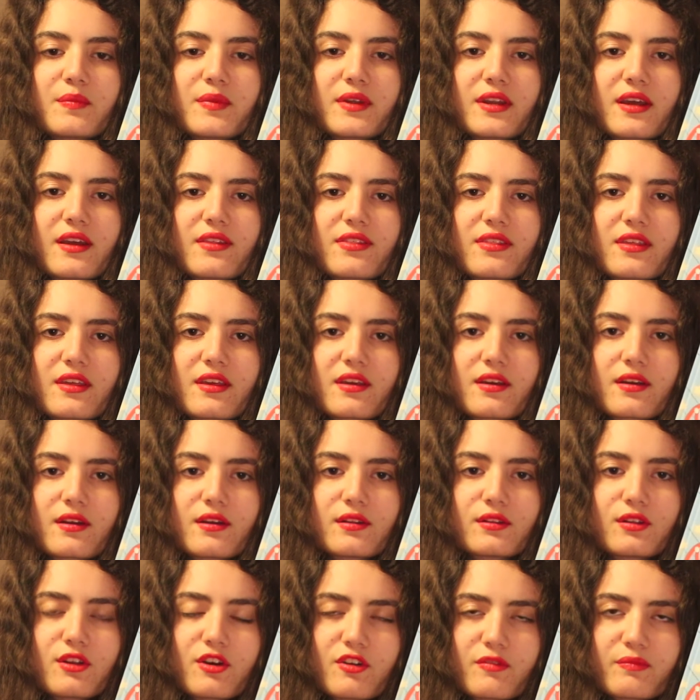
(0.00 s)
But I think
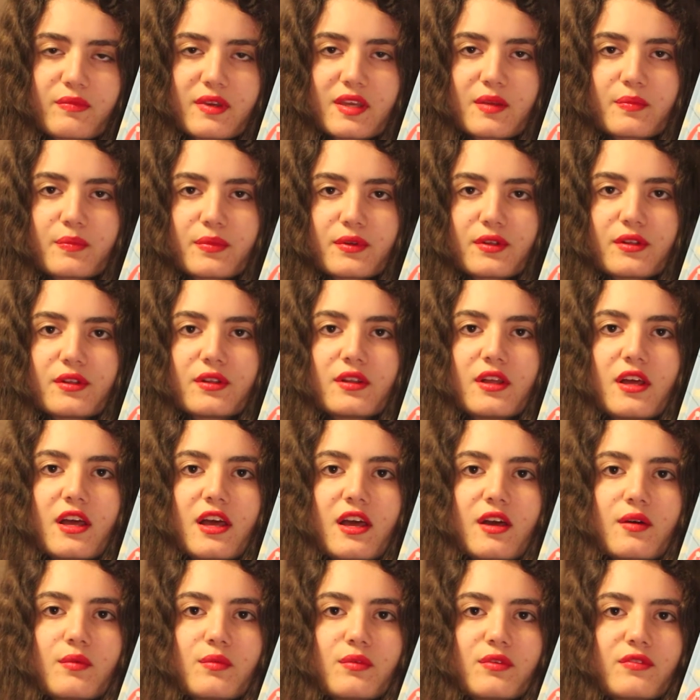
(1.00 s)
a lot of people
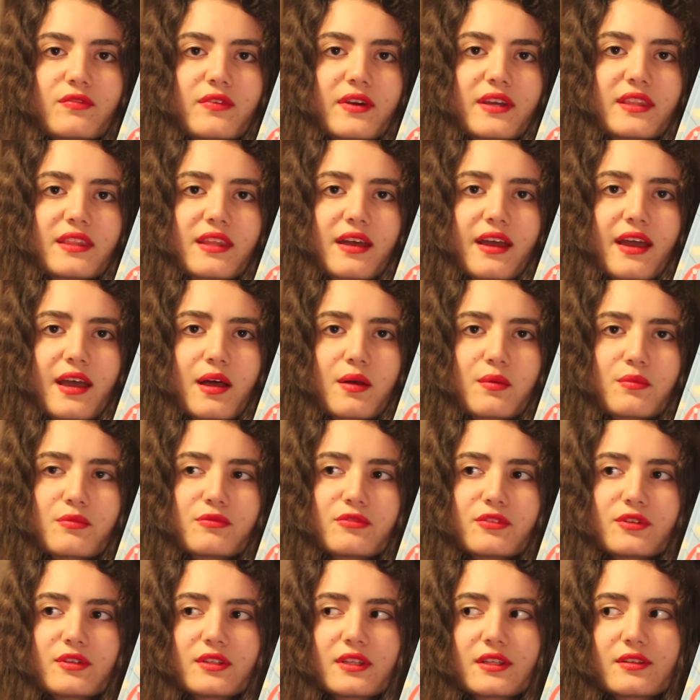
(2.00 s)
will find that
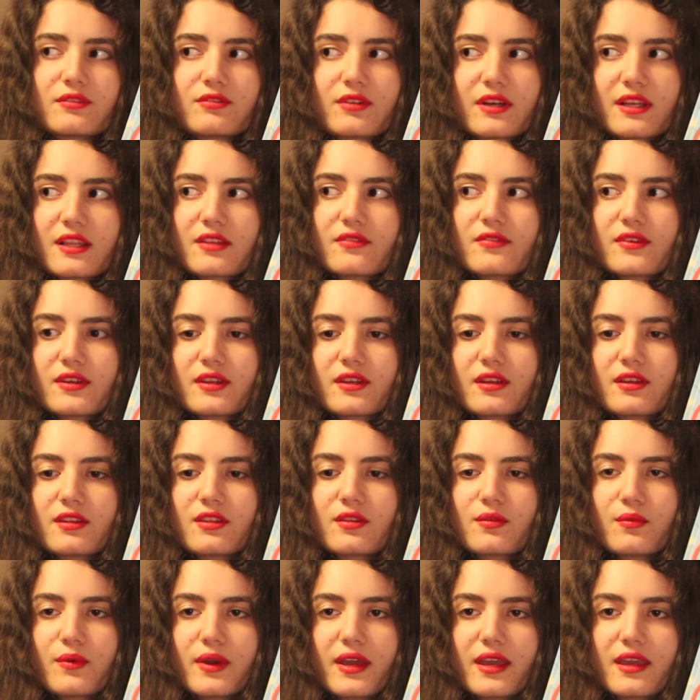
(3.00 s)
helpful and relevant, and
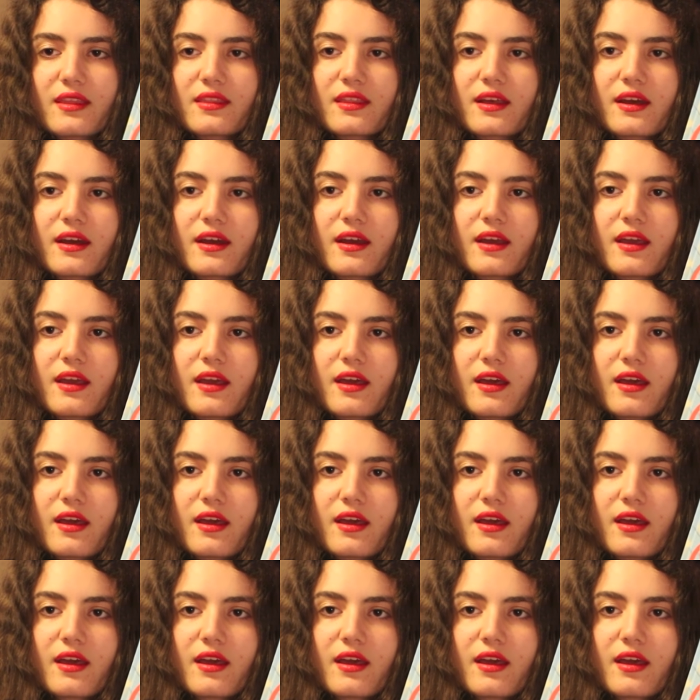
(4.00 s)
the way that